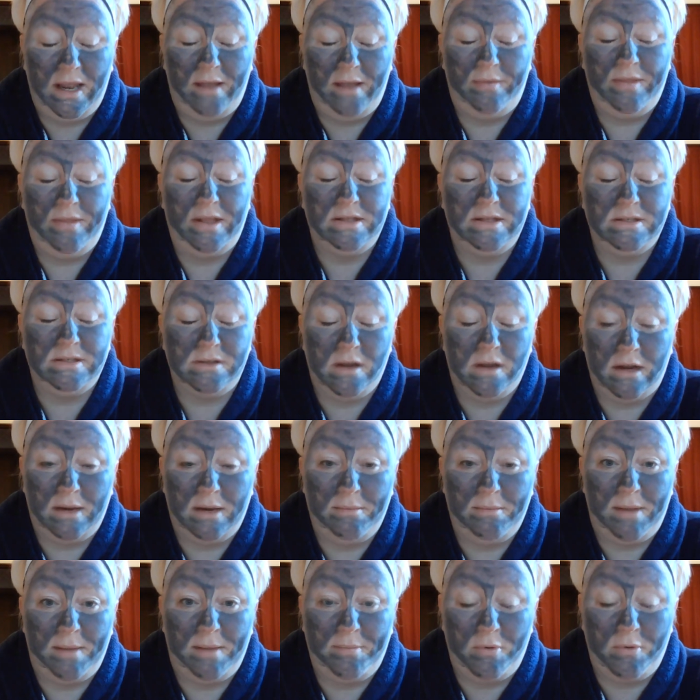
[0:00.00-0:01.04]
that's stuck in
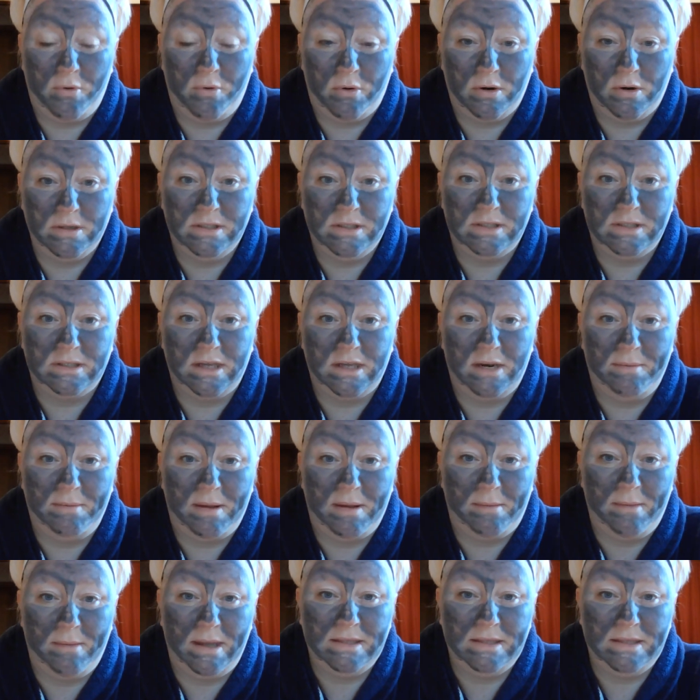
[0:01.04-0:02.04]
my pores, it's going to make my